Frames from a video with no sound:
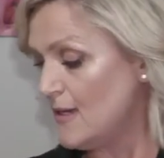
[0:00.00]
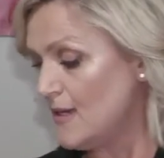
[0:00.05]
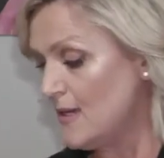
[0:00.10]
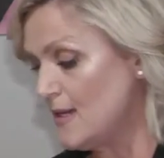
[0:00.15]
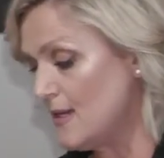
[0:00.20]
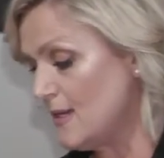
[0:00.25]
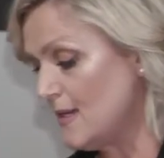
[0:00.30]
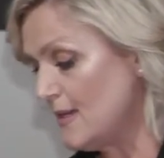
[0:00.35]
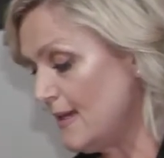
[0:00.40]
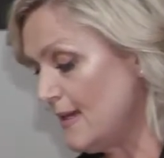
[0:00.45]

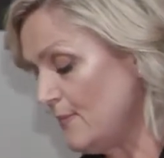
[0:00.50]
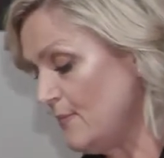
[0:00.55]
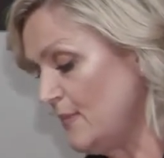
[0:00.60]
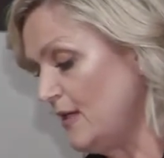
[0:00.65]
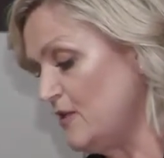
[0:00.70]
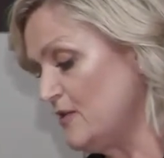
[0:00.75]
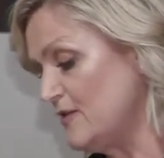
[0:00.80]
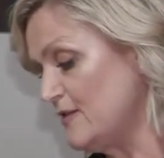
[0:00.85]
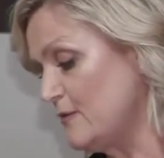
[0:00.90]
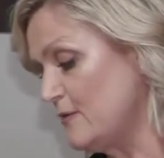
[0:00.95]
Let me
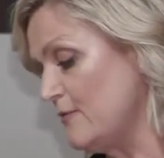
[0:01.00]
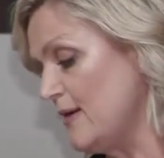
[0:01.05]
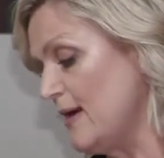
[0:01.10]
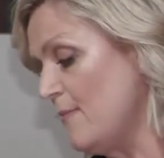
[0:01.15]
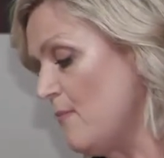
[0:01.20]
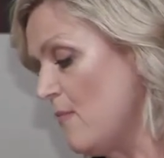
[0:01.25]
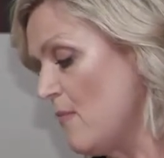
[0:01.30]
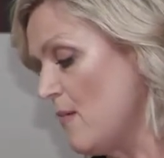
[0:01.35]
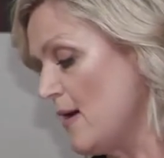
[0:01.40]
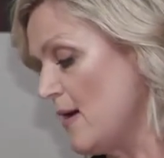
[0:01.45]
just grab
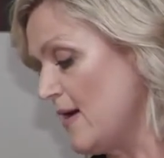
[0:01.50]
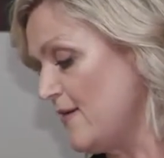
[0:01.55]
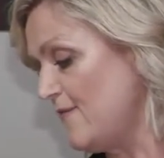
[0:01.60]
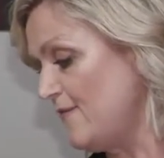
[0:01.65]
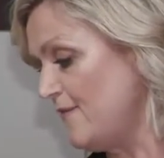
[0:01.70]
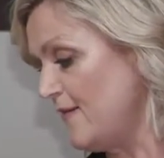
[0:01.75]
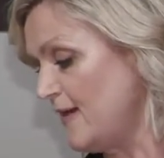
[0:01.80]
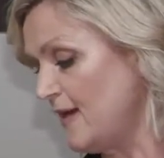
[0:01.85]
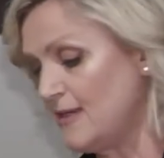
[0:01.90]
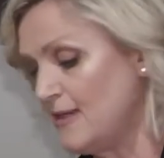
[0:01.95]
my
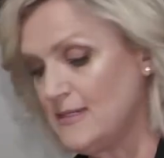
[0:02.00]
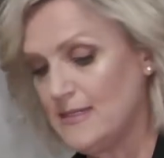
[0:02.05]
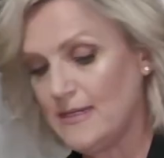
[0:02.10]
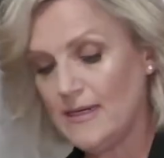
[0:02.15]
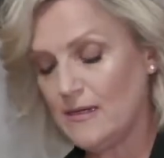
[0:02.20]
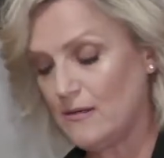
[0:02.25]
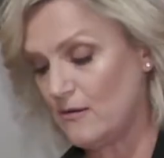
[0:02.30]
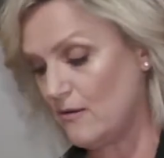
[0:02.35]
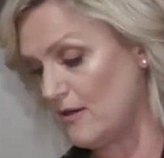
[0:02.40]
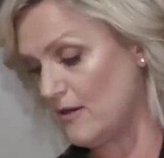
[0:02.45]
fan
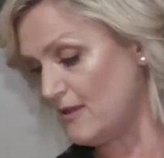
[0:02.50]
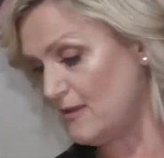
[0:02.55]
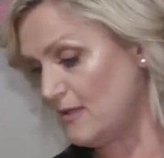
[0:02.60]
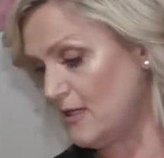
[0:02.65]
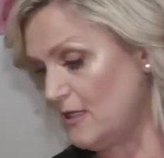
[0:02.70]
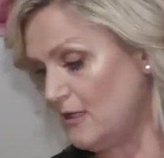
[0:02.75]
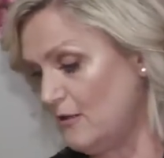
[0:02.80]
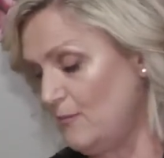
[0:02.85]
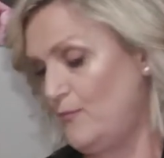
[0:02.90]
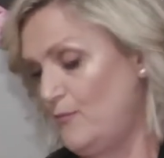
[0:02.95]
deck. I
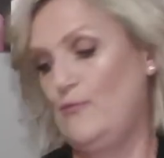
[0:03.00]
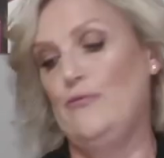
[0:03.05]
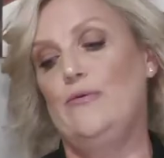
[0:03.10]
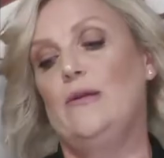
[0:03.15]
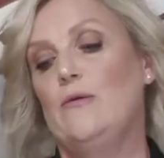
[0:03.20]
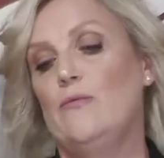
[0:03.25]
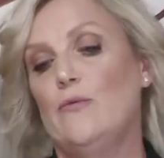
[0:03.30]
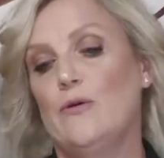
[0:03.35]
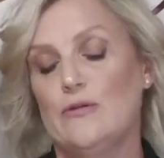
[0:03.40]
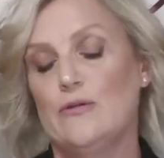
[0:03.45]
think you're pretty
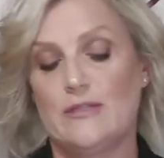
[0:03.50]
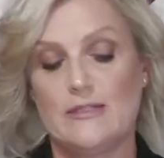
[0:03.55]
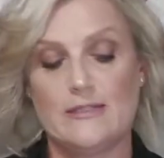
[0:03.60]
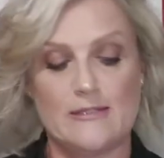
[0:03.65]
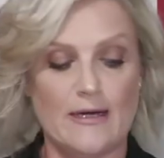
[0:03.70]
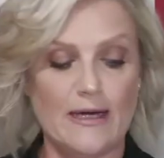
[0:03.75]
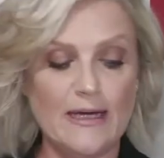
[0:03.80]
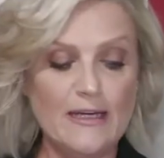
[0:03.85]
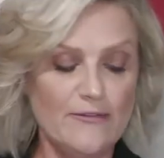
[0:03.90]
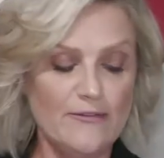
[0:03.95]
well
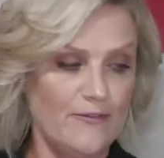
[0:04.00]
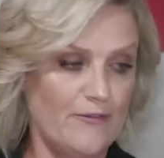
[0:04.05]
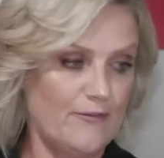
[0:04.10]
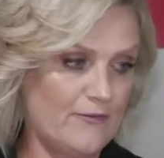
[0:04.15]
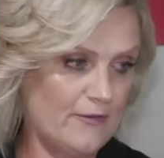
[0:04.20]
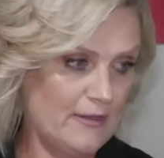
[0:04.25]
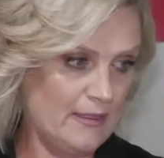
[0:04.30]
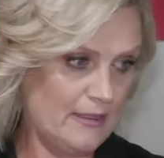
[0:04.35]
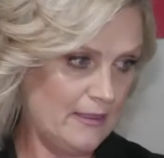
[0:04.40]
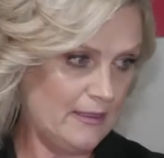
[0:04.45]
safe.
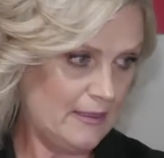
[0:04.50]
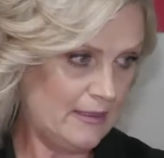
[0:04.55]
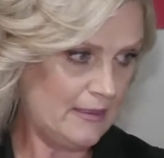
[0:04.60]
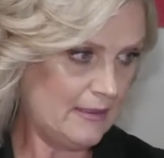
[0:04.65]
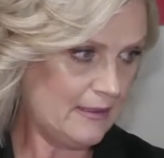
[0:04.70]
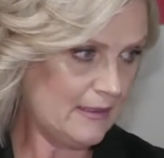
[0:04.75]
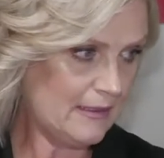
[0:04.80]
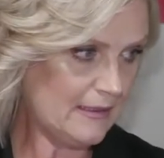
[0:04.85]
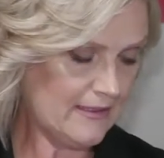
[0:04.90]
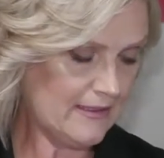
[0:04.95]

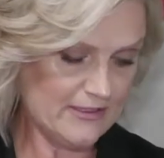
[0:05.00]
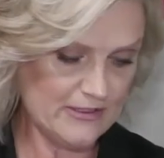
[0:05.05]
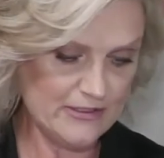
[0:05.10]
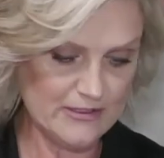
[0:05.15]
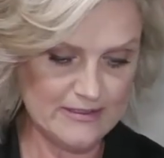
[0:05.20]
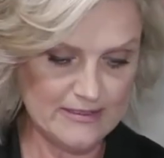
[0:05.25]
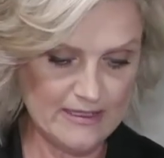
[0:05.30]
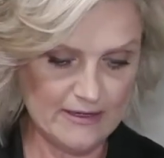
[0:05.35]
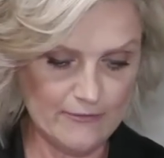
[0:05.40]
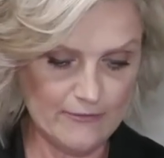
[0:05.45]
Let's
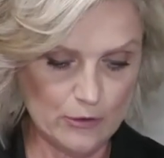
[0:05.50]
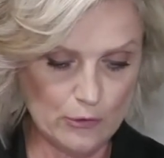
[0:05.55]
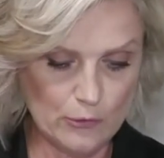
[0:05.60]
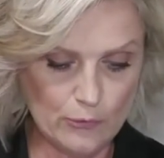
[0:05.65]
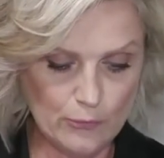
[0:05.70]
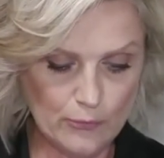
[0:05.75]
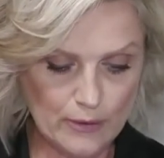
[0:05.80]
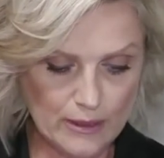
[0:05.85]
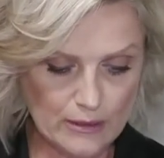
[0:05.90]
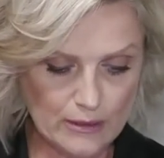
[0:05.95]
just have a
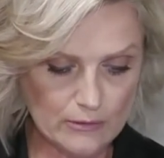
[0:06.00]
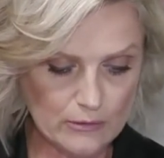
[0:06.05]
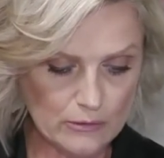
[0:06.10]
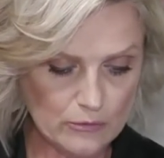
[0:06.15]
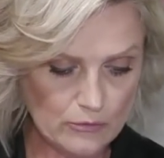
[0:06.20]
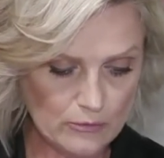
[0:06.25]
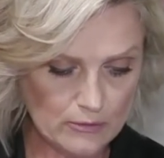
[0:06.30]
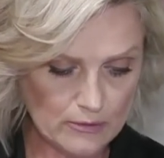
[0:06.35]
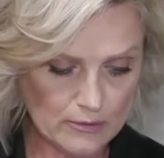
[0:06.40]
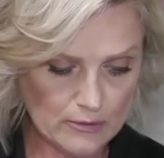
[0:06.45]
quick
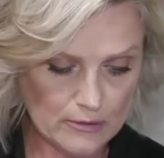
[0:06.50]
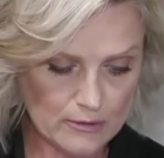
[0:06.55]
look.